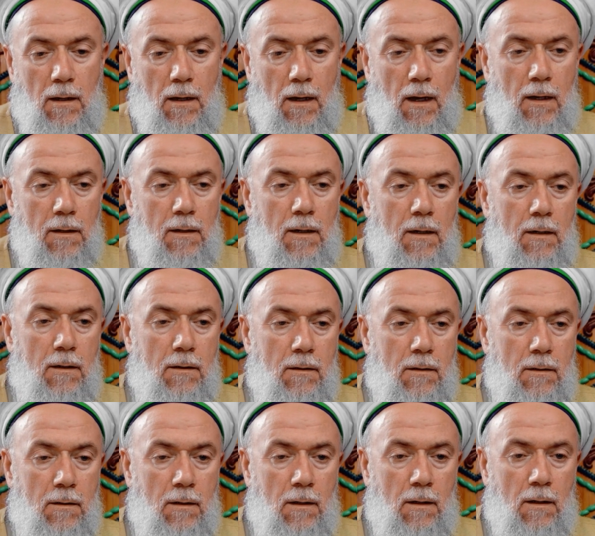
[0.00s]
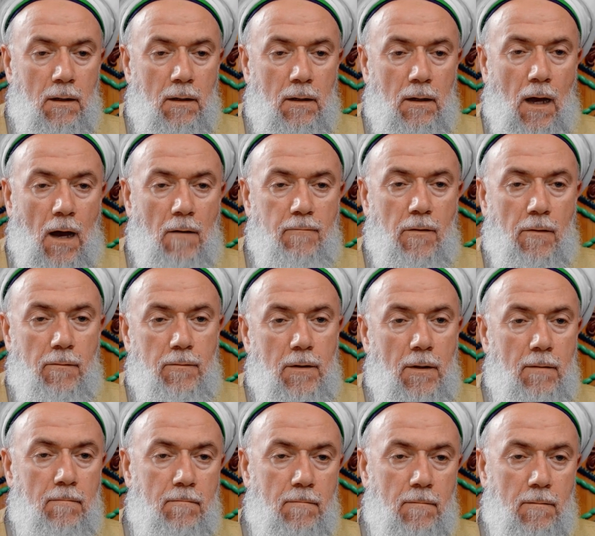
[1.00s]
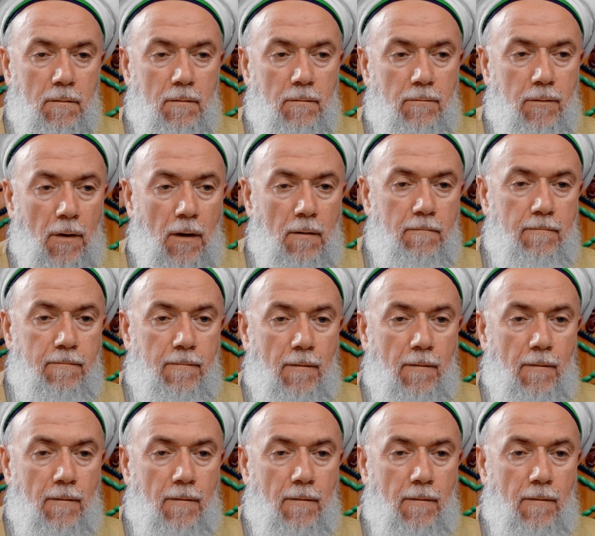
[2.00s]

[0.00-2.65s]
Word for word: Other half of them from